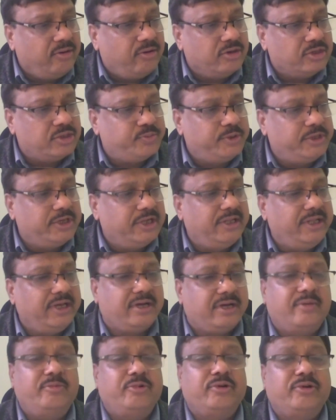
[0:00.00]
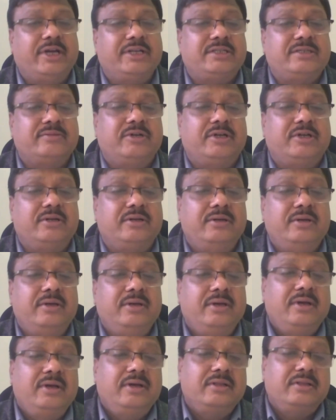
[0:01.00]
hospital they come to IHMR.
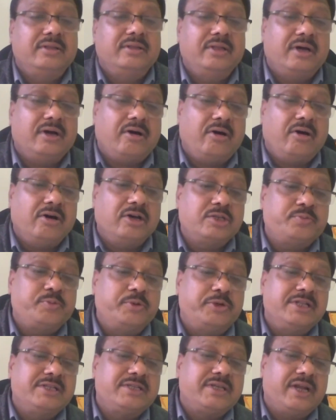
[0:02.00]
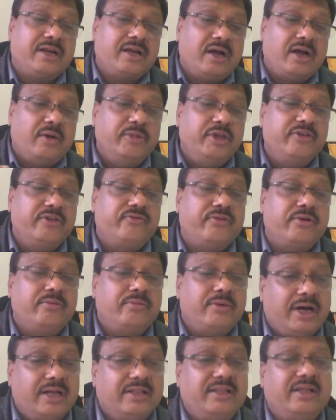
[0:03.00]
The hospitals are coming
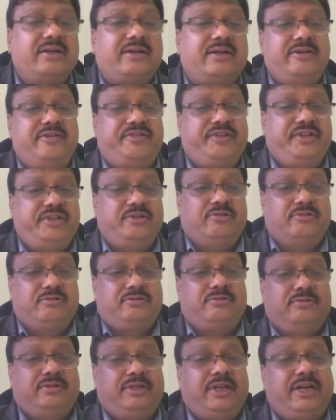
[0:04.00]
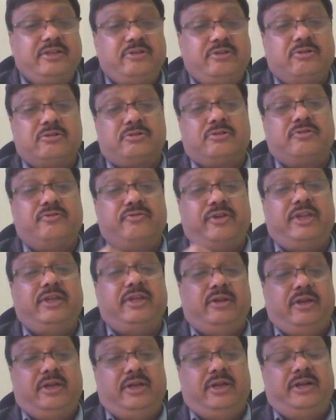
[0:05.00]
from other countries also. That is also
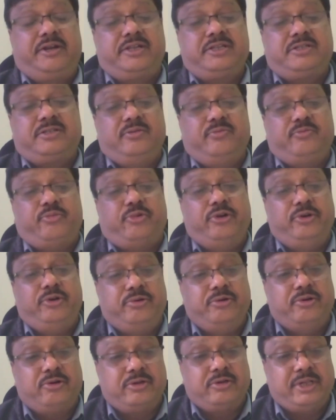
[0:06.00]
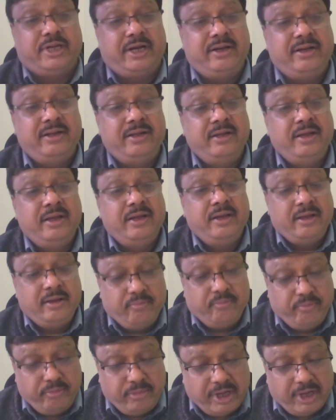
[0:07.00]
very interesting point to note that
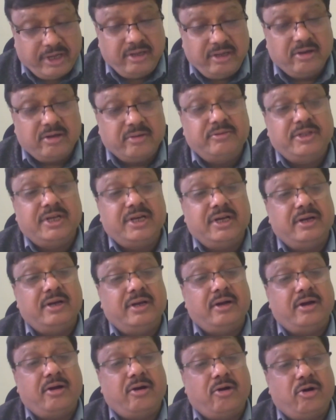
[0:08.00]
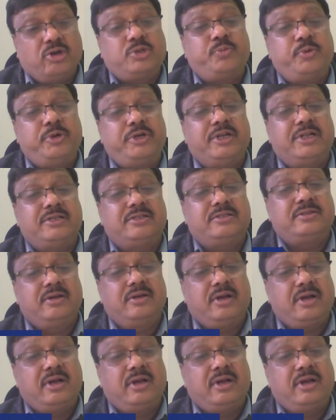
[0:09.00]
many of the hospitals